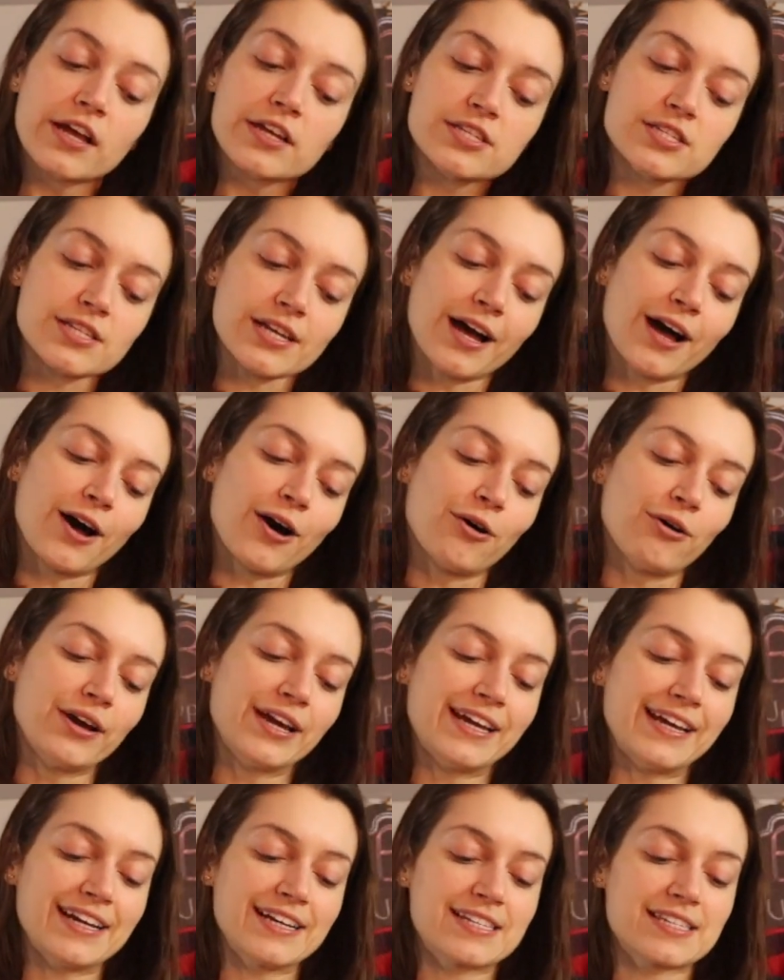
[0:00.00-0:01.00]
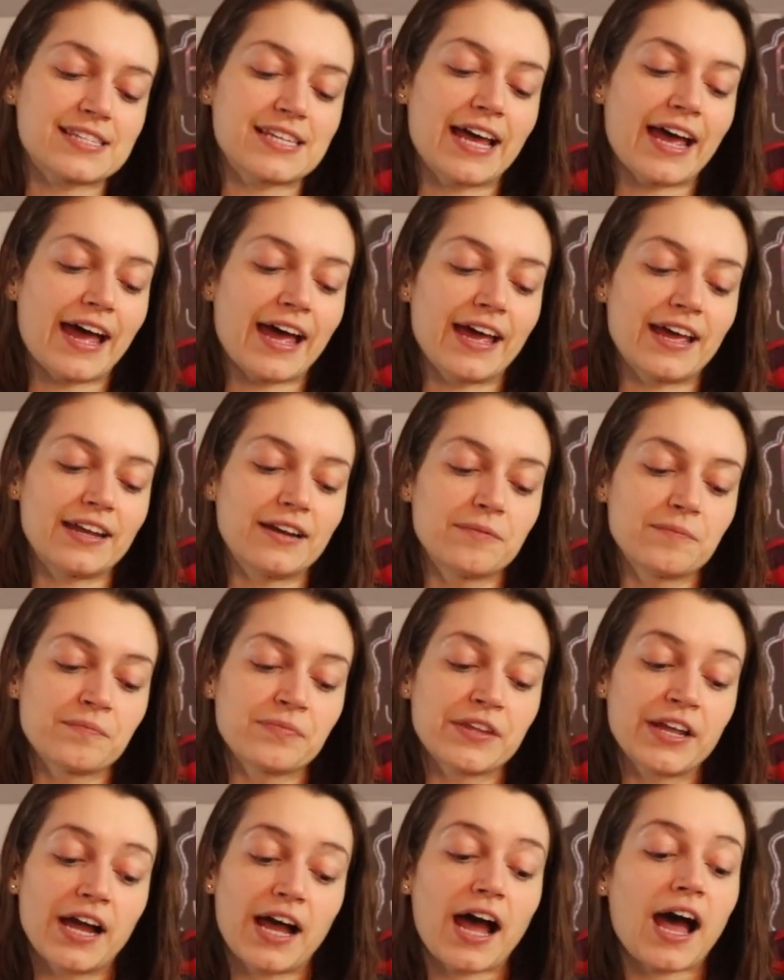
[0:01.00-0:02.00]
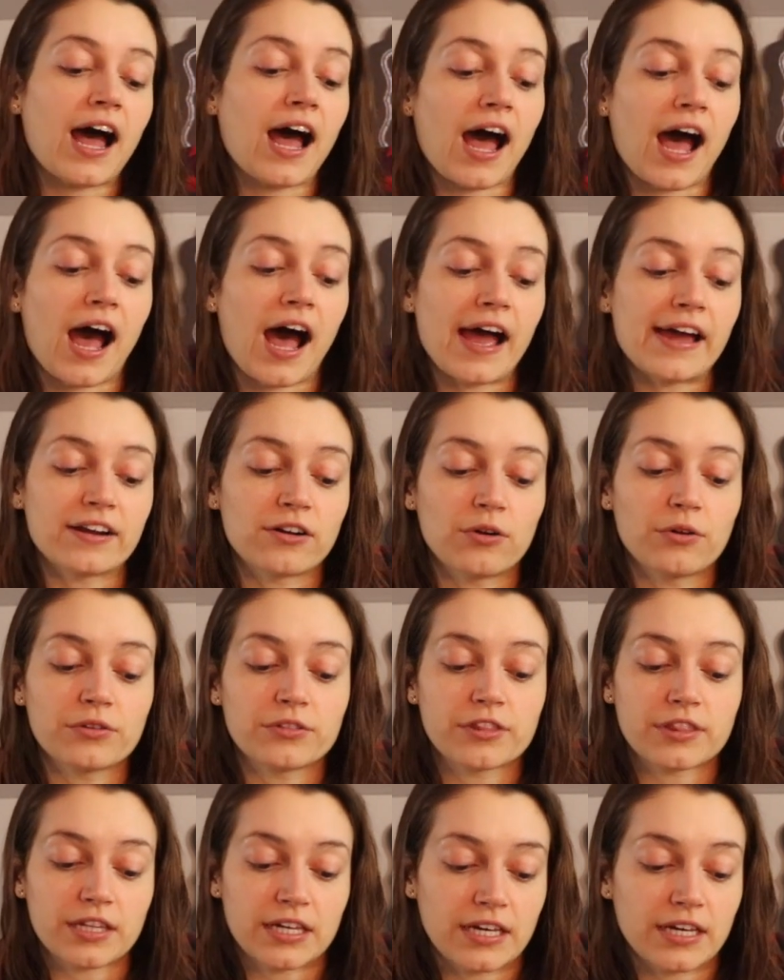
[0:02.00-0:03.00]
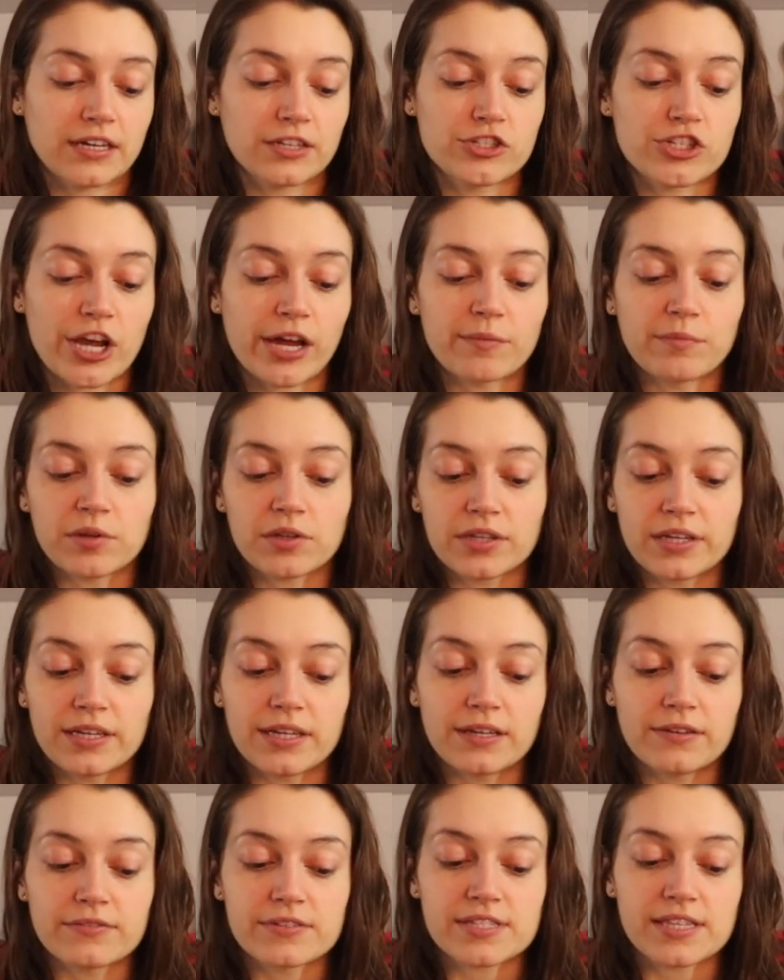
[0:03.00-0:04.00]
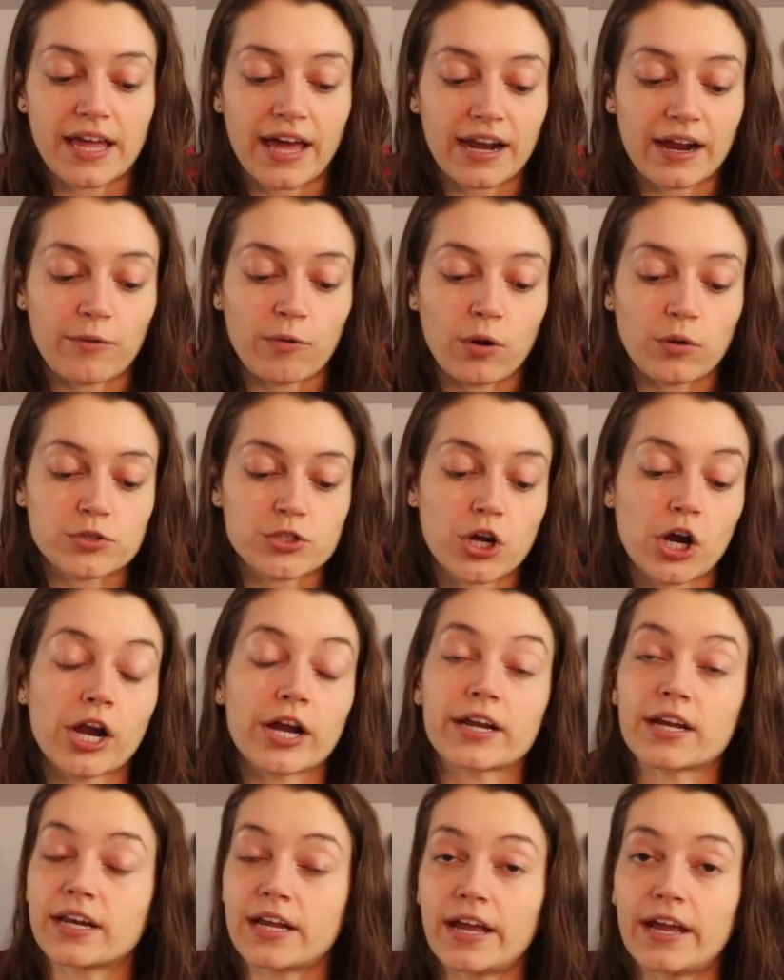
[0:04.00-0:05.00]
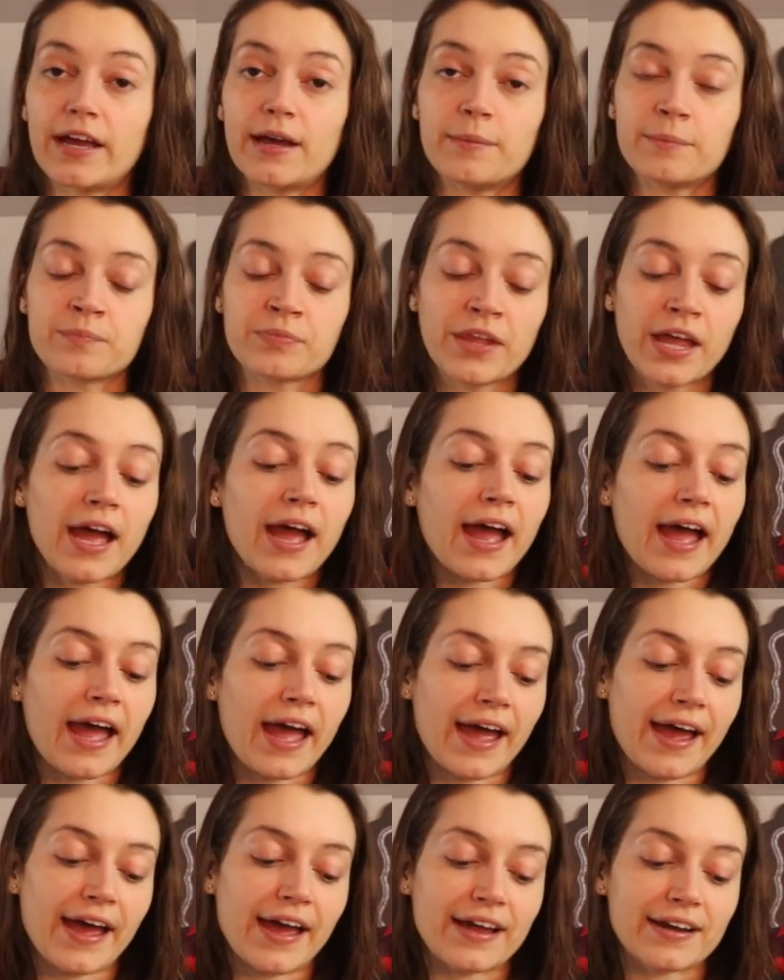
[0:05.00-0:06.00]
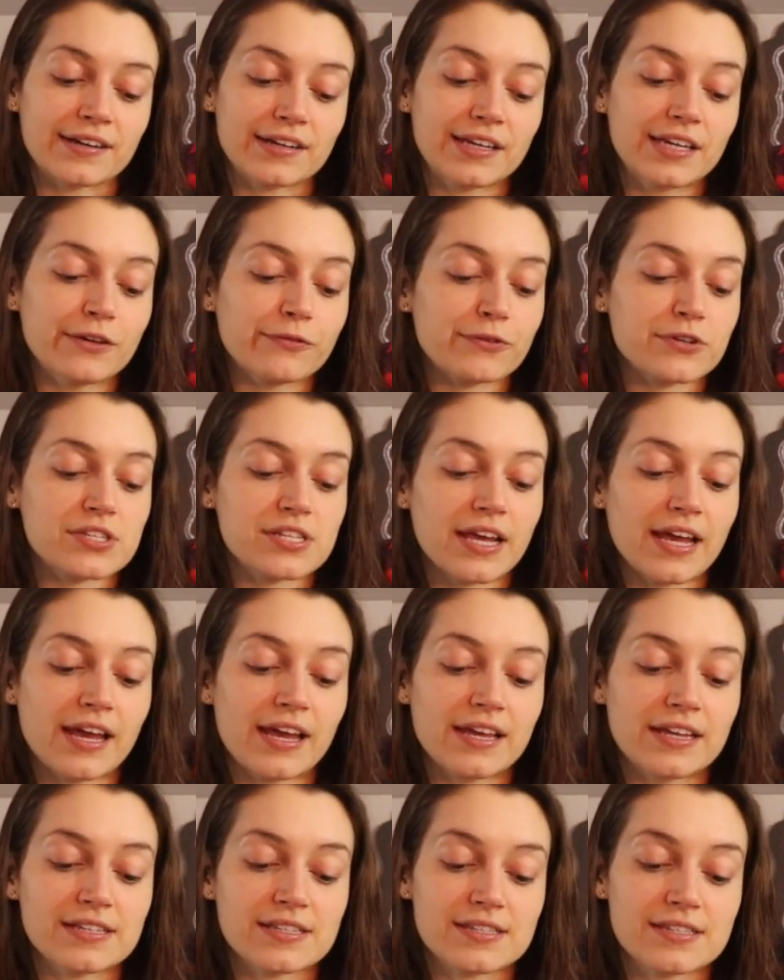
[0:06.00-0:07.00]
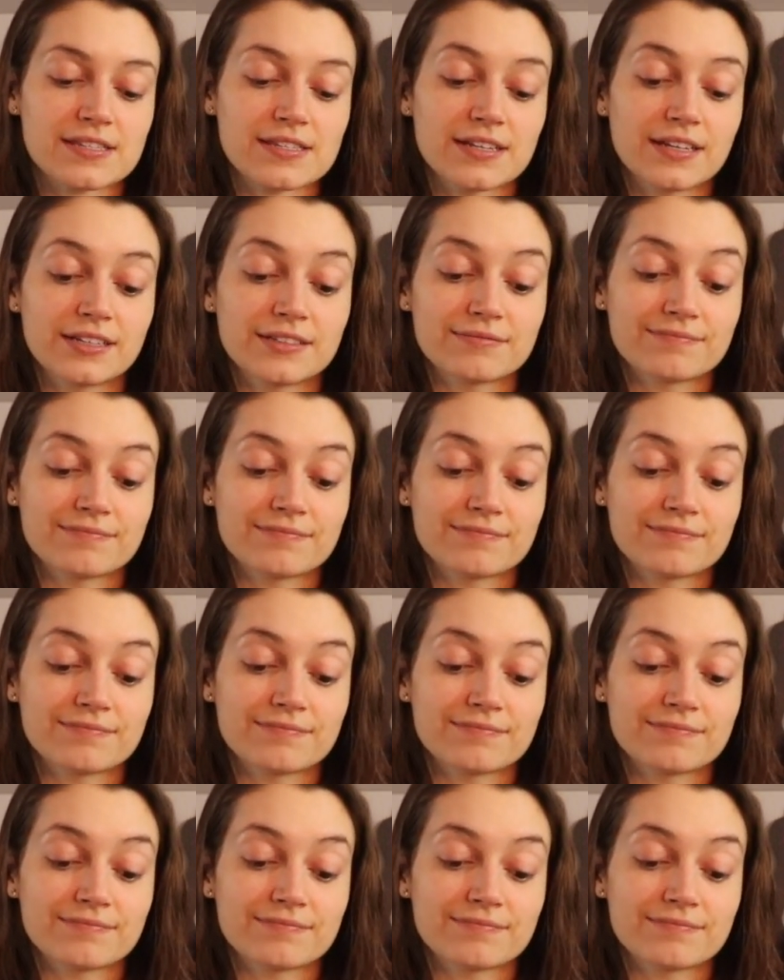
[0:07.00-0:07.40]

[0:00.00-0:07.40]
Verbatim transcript: So he said, I don't think Jed believes that I won't target him. And Kiefer says,